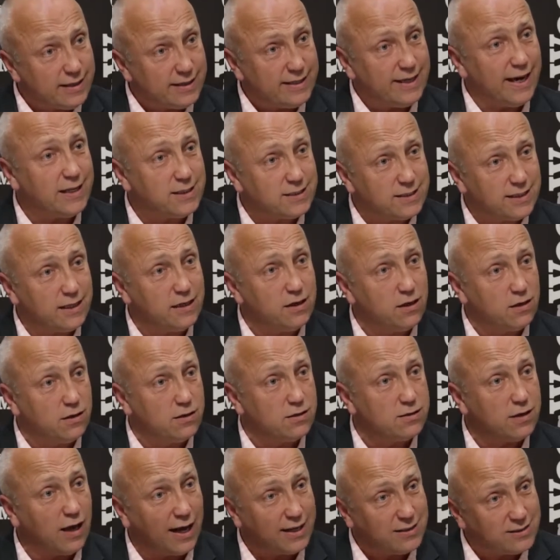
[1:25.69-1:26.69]
getting
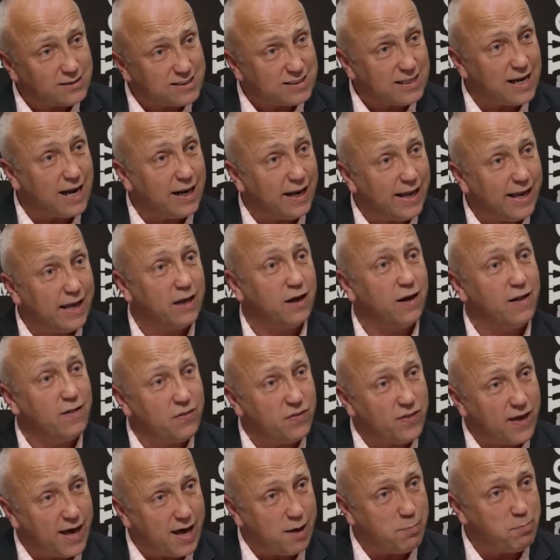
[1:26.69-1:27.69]
and selling
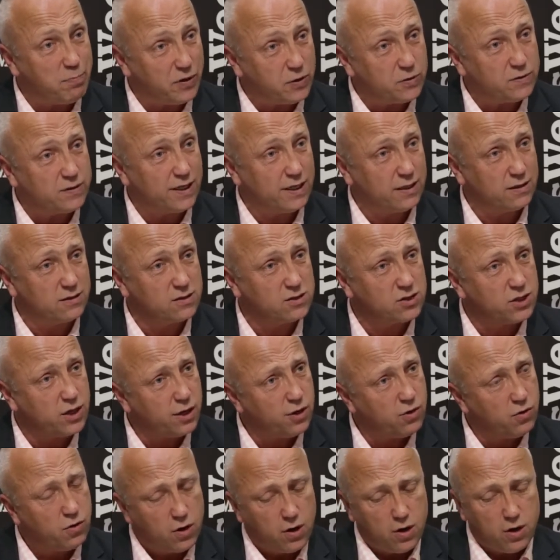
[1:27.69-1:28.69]
their buildings.
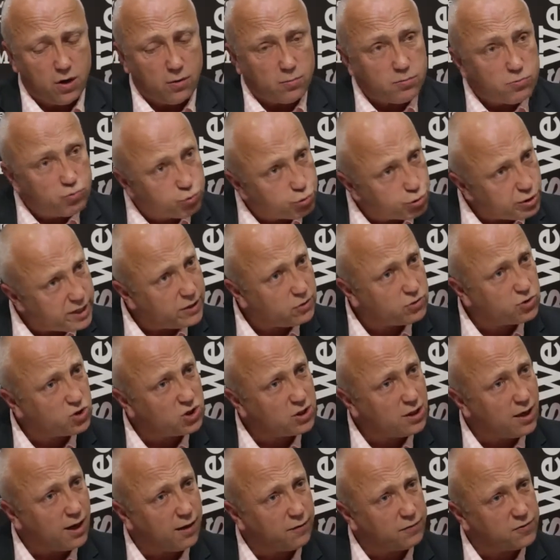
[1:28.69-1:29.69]
So real
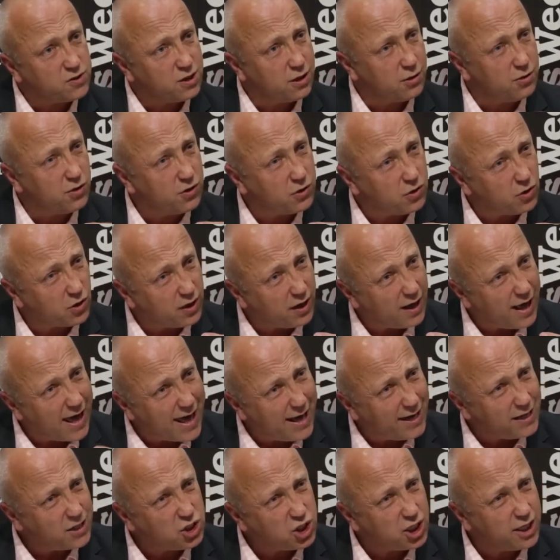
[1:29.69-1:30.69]
stuff. So you've got an
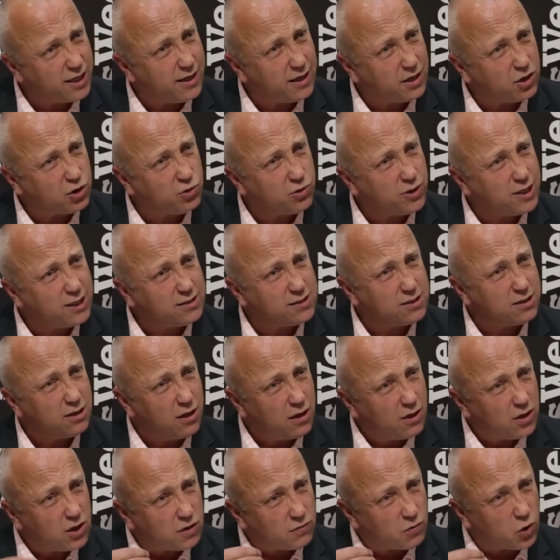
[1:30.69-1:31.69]
energy increase,
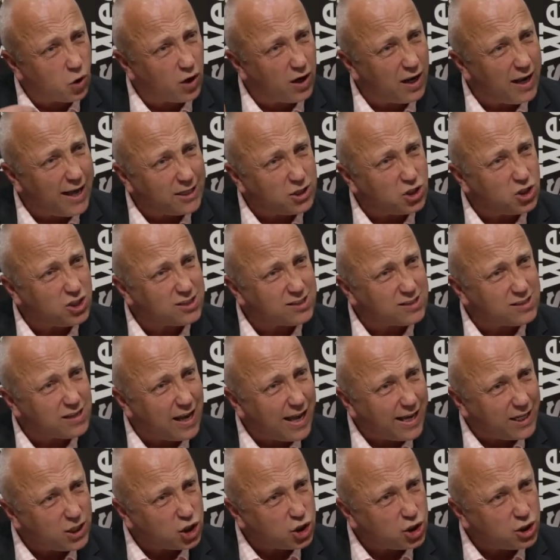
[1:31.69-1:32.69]
you've got
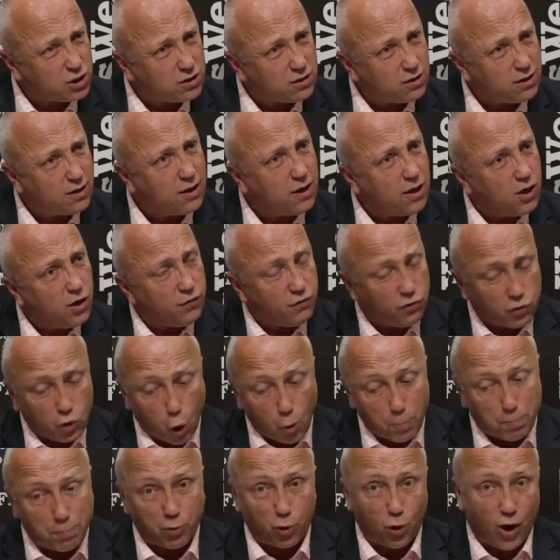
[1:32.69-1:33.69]
legislation, you've
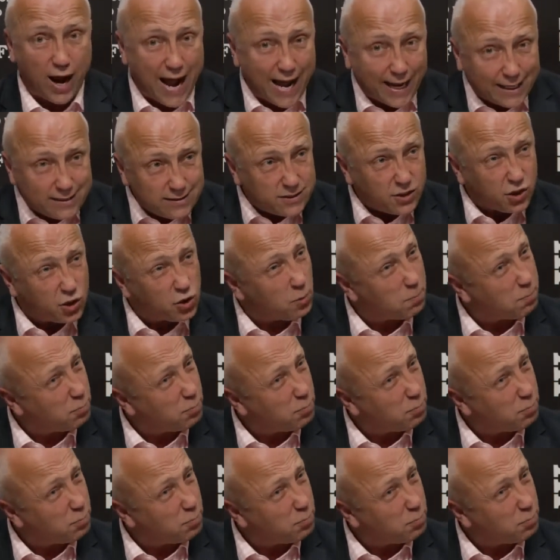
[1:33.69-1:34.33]
got brand